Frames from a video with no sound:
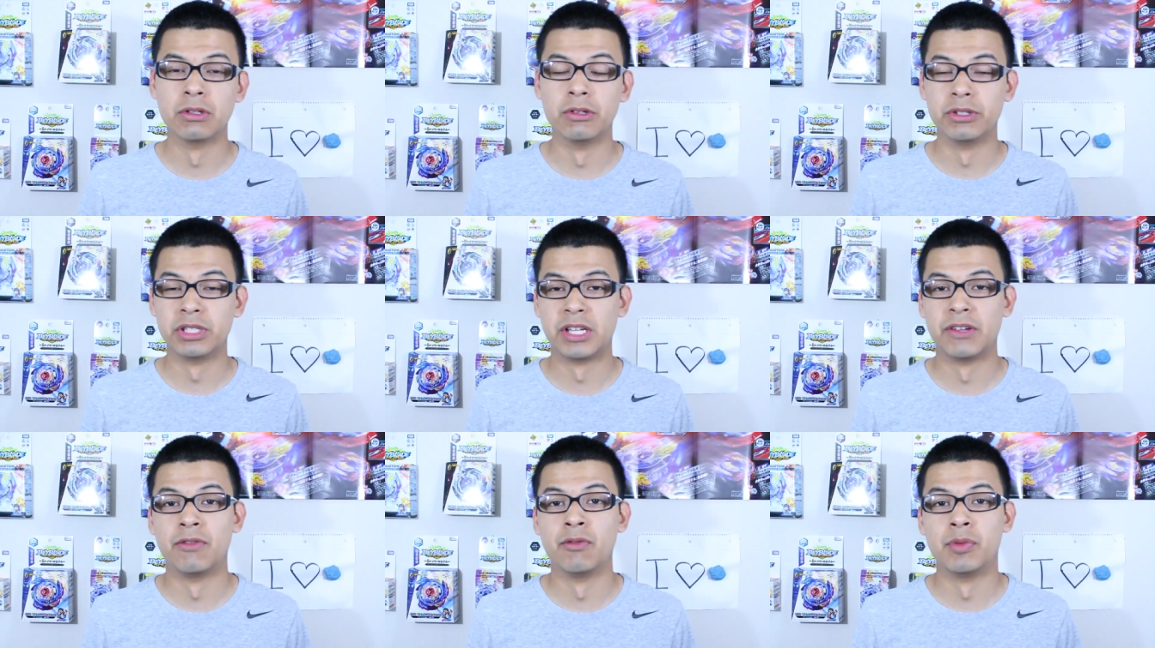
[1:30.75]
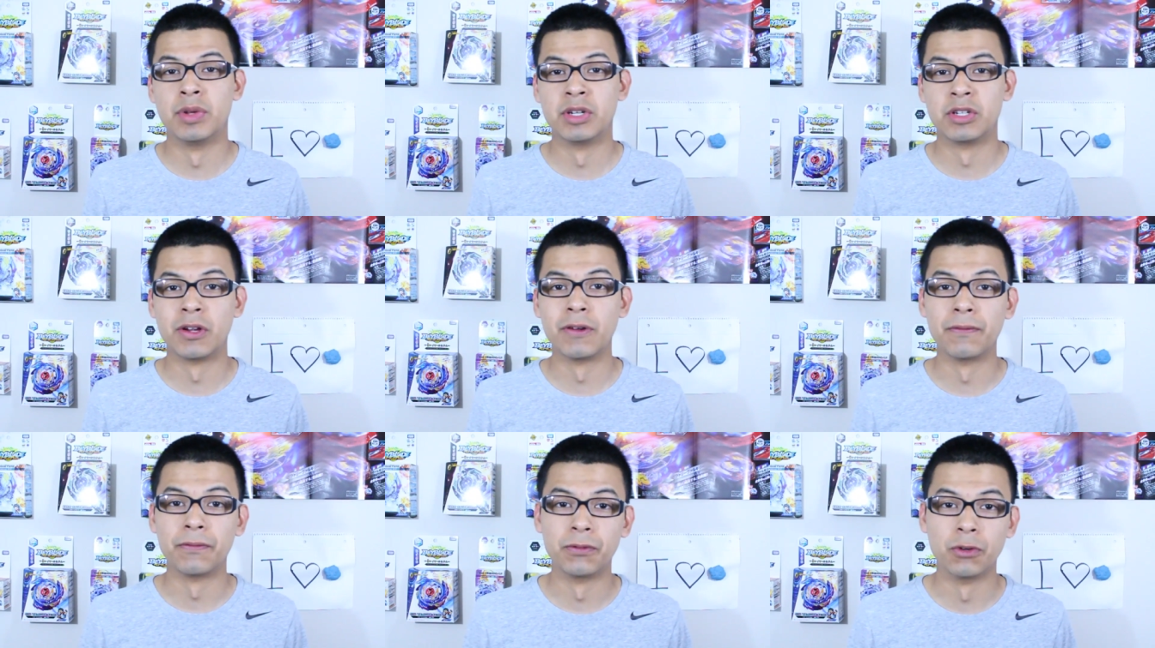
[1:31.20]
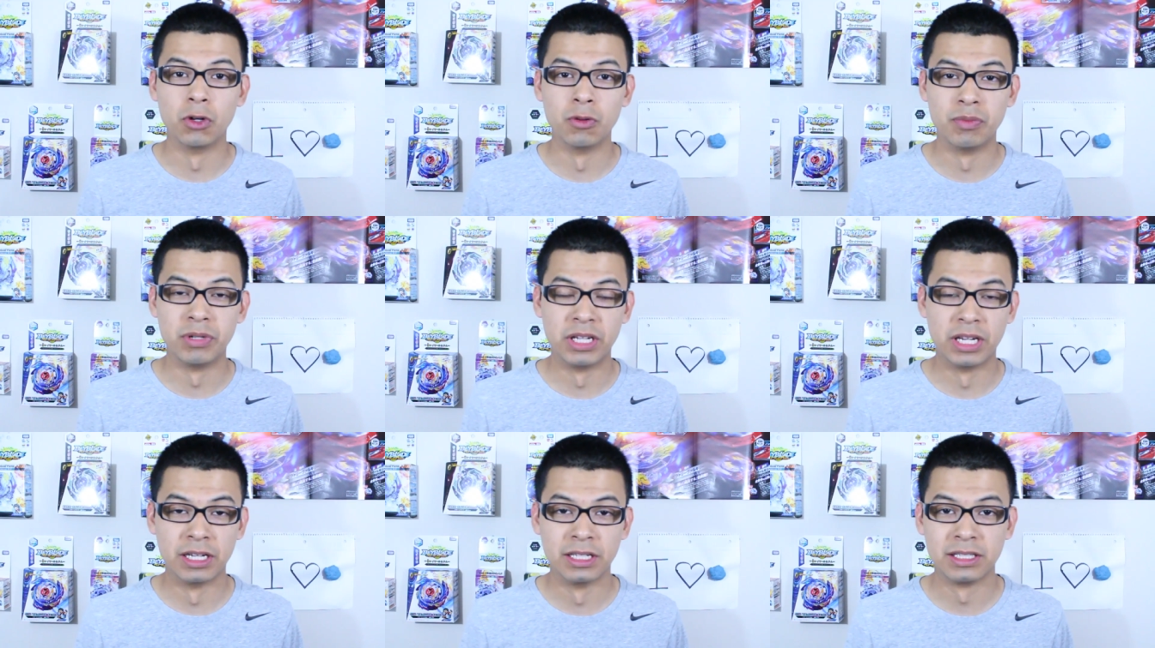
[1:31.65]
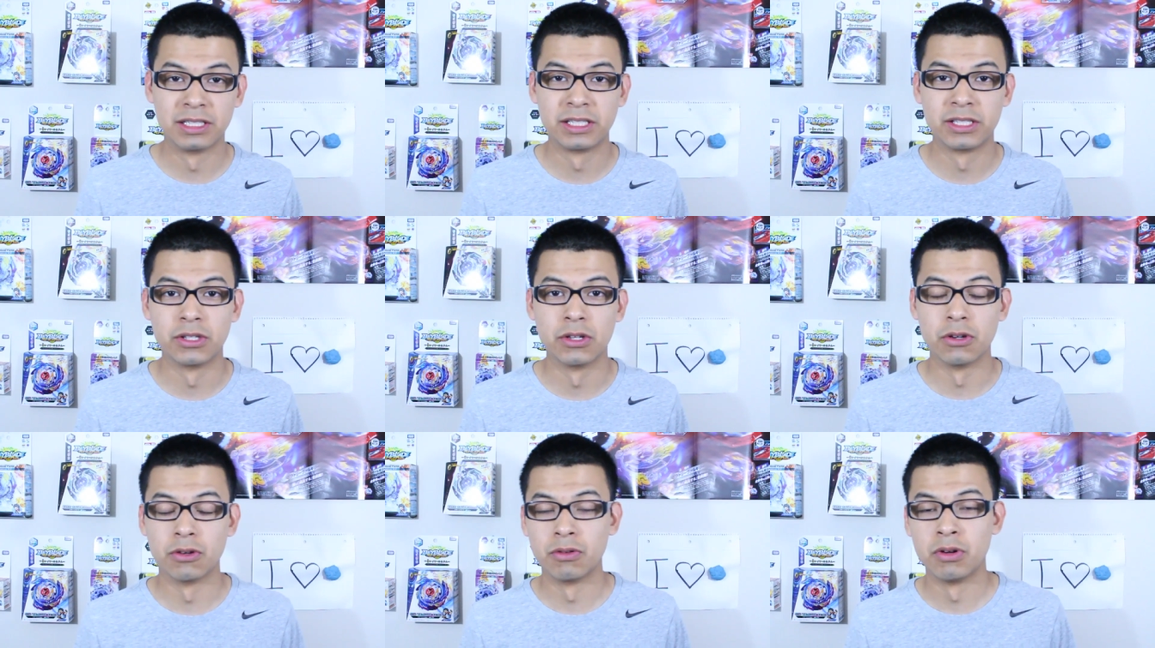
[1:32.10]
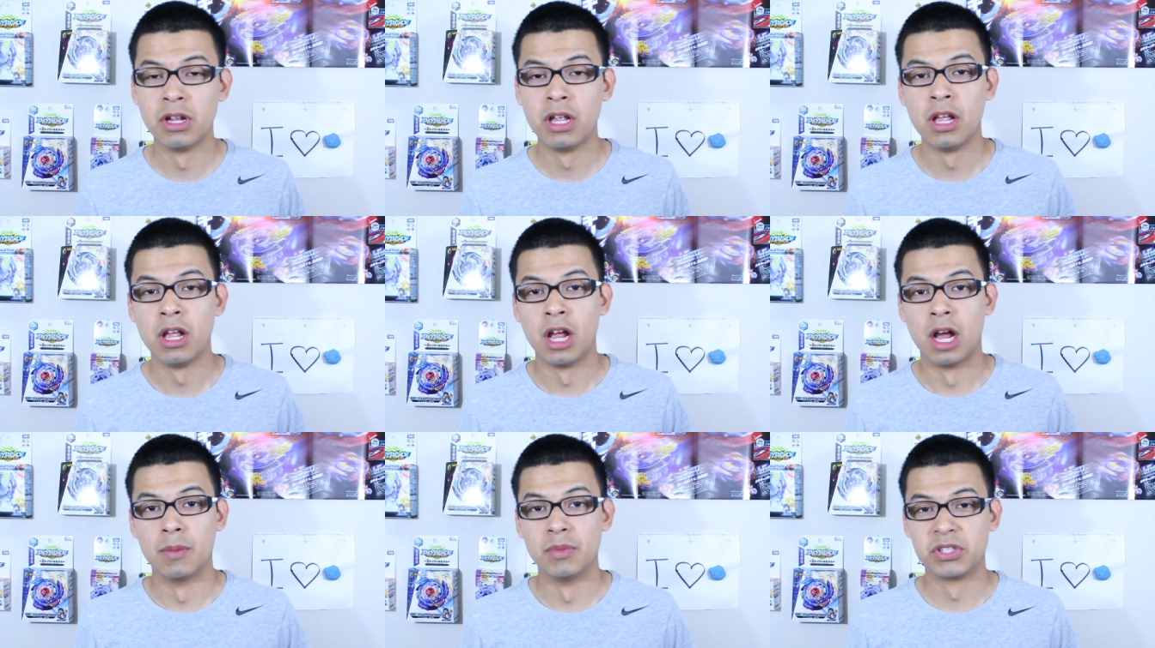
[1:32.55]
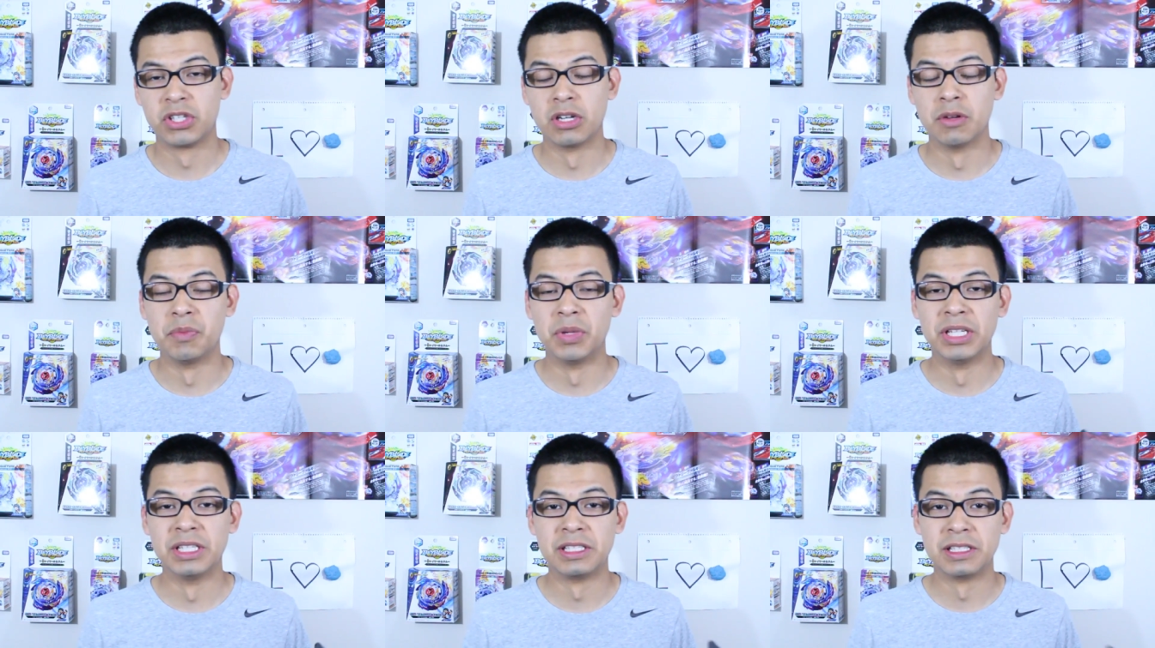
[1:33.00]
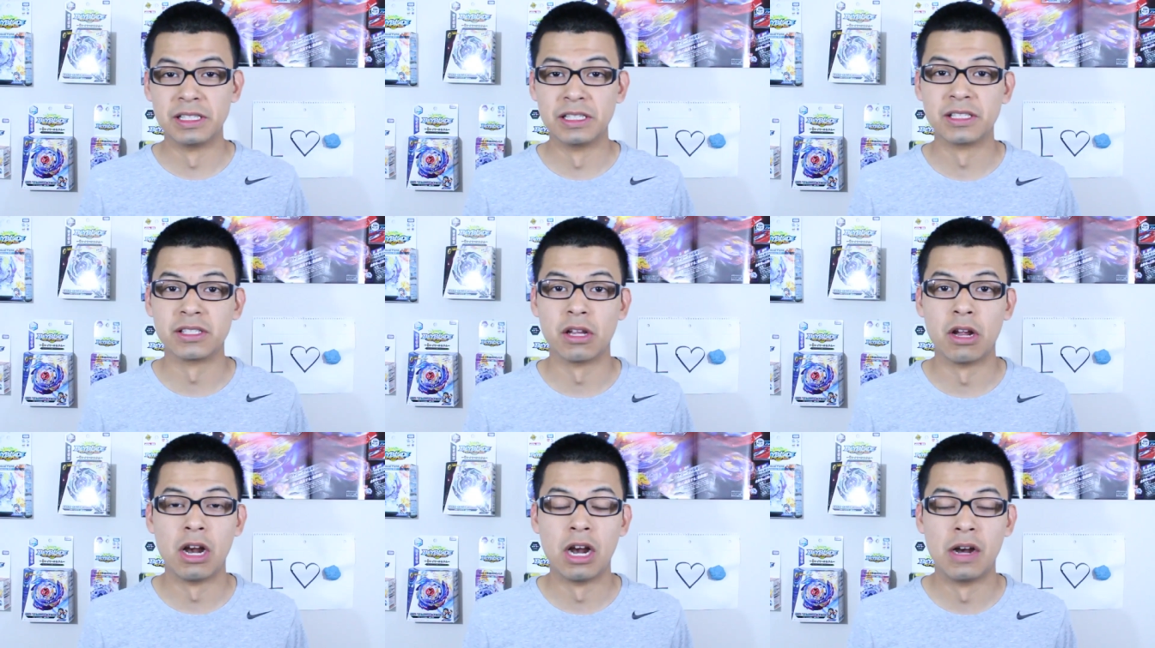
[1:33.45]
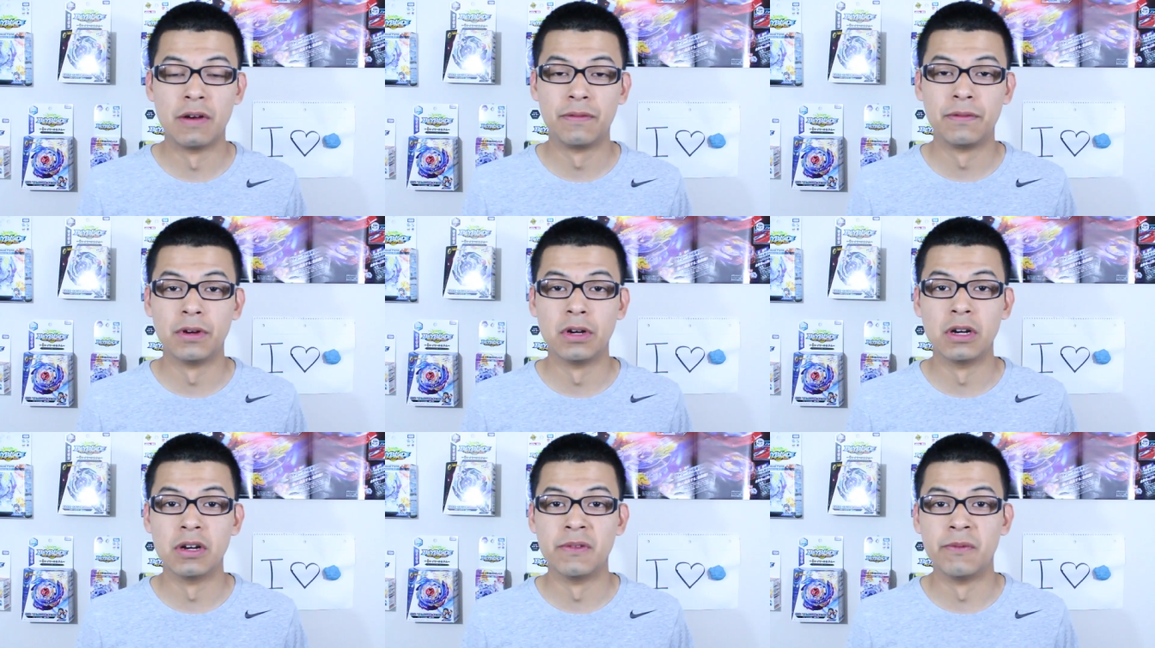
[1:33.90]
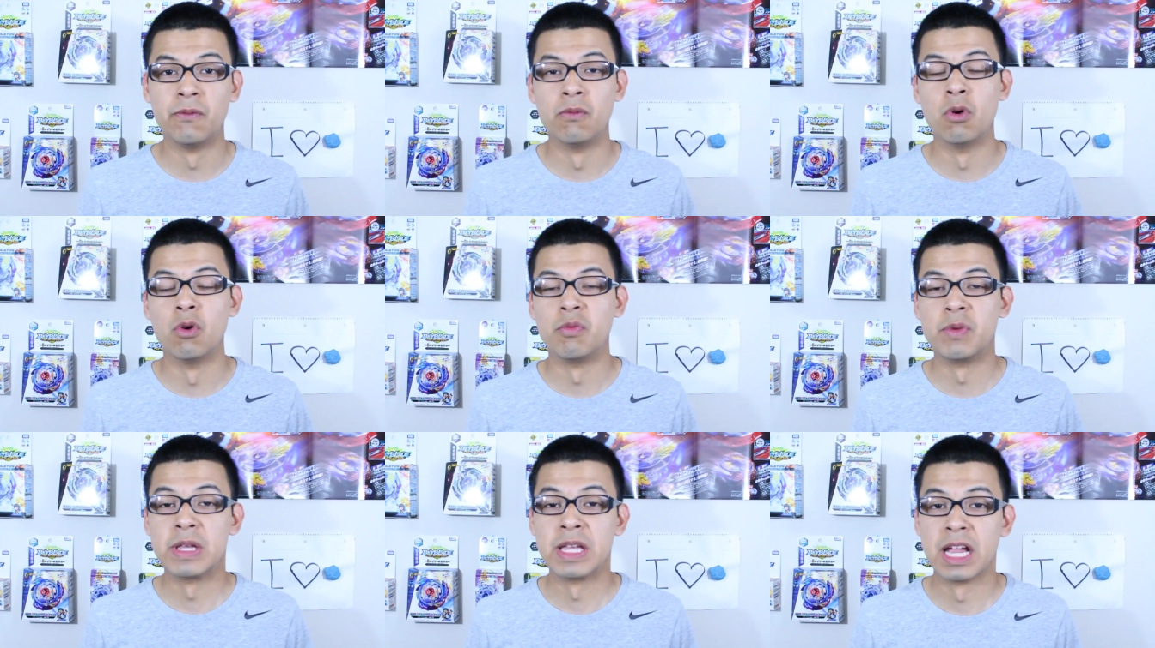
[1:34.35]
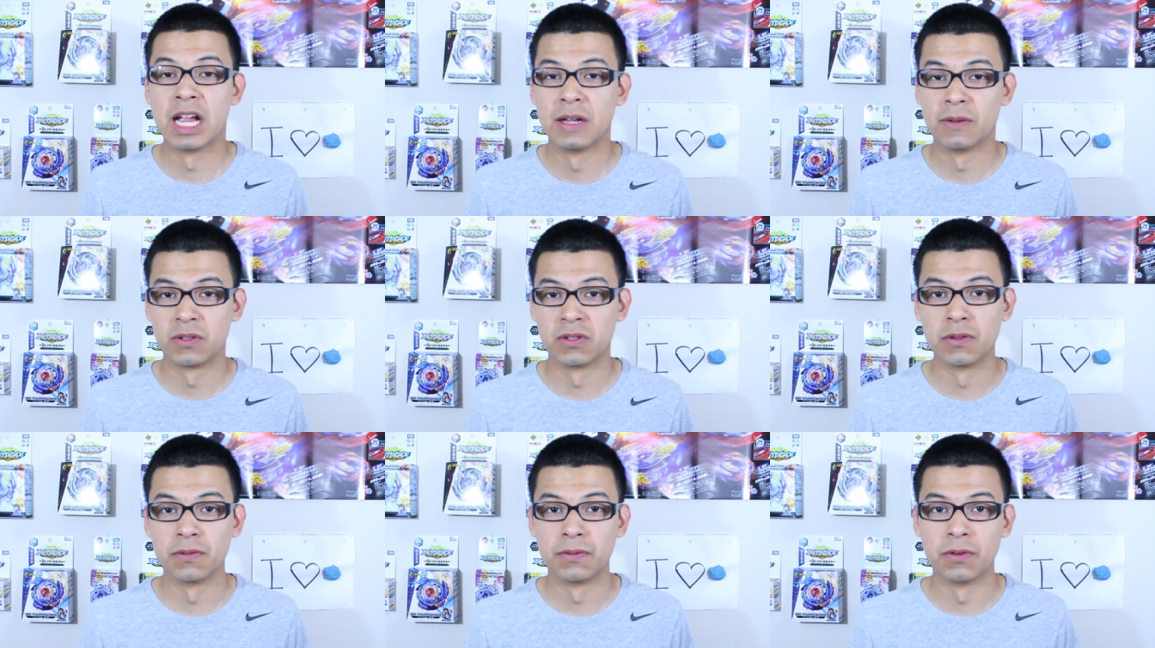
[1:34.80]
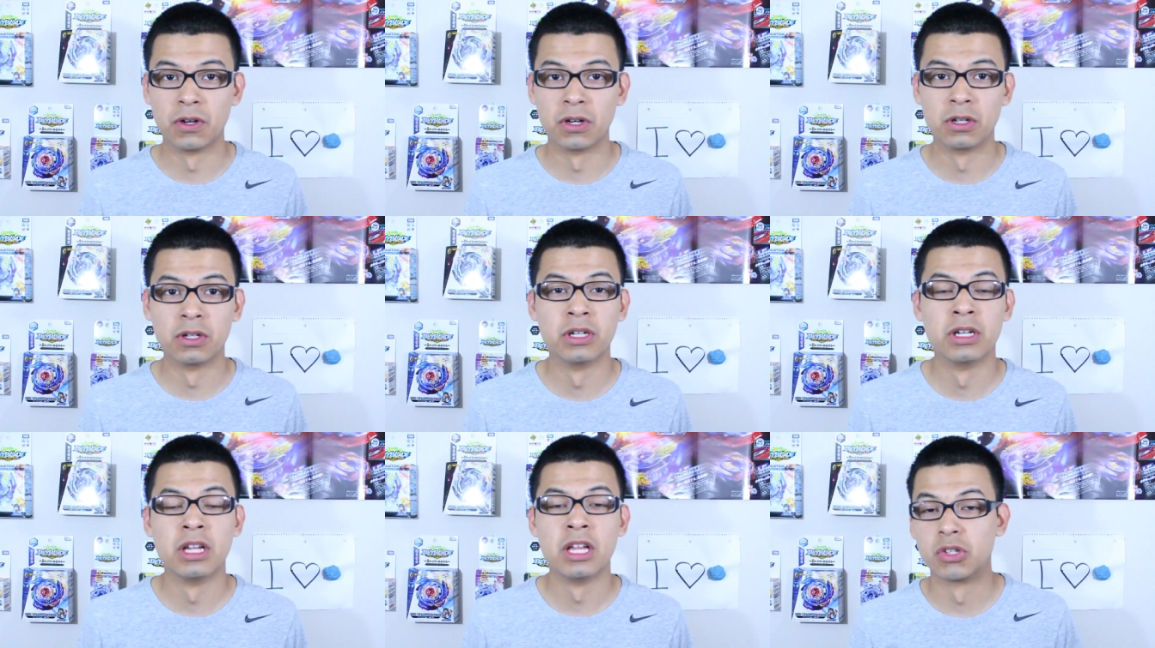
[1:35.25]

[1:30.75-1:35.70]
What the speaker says: Those haven't been confirmed yet, so I'm just going to base this off of what we have so far.